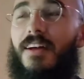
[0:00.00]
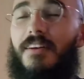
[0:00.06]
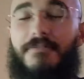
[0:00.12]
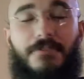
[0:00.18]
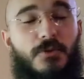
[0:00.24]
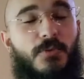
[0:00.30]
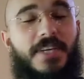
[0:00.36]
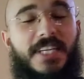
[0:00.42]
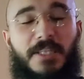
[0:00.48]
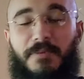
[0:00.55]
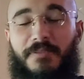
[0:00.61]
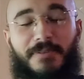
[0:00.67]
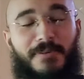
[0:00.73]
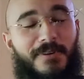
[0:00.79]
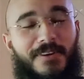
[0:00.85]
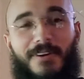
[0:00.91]
a few weeks
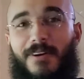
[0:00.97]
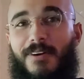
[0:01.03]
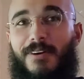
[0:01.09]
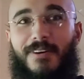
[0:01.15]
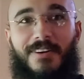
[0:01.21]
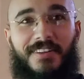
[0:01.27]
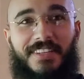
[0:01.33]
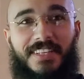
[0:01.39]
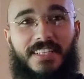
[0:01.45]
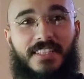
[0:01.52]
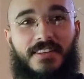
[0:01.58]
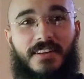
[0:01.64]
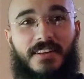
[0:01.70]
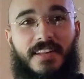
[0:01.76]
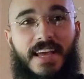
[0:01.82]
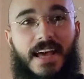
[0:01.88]
before all this
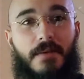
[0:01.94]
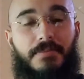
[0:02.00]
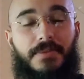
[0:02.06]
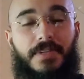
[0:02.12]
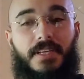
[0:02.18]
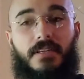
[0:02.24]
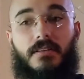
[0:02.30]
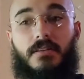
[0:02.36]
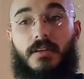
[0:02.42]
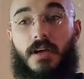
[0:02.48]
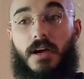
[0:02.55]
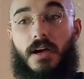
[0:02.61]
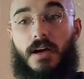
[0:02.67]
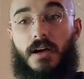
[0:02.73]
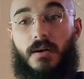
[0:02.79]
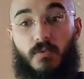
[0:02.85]
started happening,
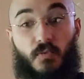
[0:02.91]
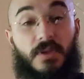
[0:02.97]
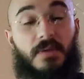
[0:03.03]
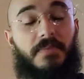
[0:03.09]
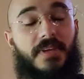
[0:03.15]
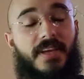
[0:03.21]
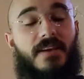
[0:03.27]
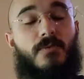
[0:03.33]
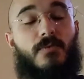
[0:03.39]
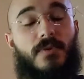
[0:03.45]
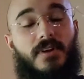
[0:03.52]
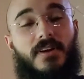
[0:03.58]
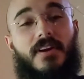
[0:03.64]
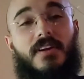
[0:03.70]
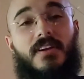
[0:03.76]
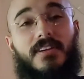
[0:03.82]
we began
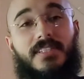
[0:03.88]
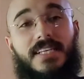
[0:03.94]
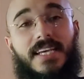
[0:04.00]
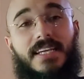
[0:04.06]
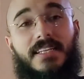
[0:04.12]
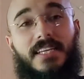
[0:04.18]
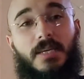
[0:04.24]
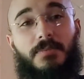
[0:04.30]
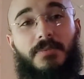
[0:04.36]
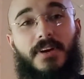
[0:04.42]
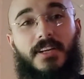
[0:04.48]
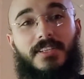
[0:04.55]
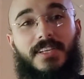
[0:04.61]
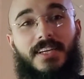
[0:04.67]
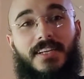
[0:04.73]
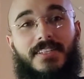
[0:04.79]
work on our technique
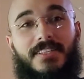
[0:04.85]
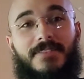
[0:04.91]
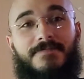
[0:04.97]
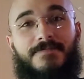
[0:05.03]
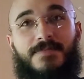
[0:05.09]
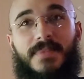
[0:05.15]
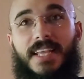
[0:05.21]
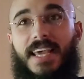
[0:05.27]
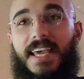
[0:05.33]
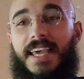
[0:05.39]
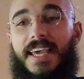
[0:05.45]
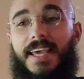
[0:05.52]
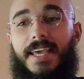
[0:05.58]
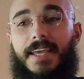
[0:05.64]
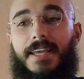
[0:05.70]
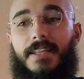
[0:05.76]
projects.
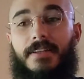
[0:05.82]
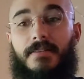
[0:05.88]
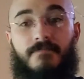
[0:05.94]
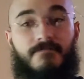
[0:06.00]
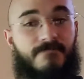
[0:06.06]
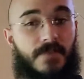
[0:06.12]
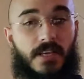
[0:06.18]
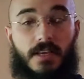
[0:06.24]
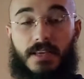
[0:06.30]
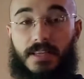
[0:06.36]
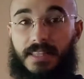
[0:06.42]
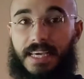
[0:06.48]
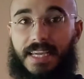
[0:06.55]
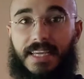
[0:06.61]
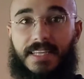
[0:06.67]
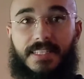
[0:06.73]
And
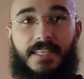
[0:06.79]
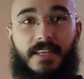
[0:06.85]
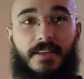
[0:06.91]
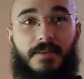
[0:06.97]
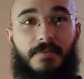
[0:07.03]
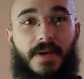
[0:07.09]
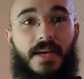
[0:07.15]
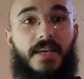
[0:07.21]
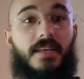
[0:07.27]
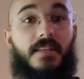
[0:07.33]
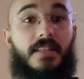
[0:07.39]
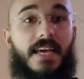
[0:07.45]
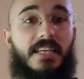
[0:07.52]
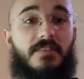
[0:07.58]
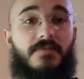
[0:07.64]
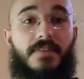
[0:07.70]
like I said in my
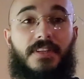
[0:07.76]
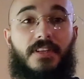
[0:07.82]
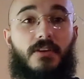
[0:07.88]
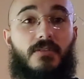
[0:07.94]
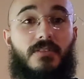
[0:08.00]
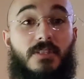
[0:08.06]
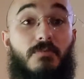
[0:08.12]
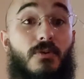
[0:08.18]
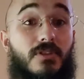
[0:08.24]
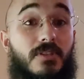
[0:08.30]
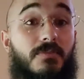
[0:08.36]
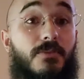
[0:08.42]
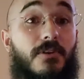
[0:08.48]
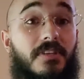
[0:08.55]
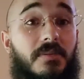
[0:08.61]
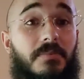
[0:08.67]
last video, it's most
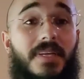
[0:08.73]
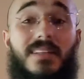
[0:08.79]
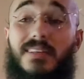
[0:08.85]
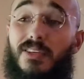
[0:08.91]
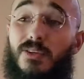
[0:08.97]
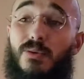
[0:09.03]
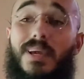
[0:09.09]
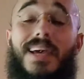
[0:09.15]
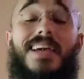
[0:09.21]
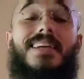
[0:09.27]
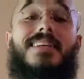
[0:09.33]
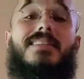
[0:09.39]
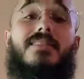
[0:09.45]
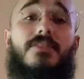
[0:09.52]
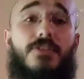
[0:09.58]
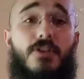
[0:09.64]
important to me that you
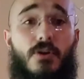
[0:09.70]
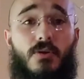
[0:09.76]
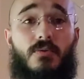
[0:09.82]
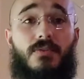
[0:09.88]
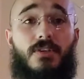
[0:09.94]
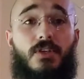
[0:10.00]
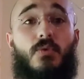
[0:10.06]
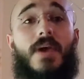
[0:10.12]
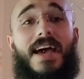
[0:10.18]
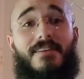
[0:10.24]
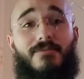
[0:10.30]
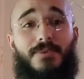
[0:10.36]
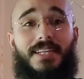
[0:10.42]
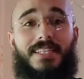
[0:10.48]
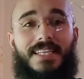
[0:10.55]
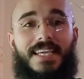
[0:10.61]
guys know you have
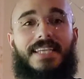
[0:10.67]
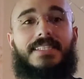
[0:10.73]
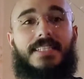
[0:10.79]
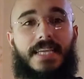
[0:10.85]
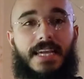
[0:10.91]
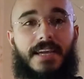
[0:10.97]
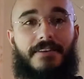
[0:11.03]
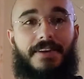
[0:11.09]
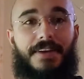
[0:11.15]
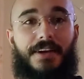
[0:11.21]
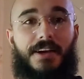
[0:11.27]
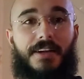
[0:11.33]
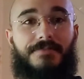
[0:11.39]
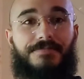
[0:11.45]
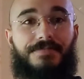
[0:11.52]
what it takes to carry on.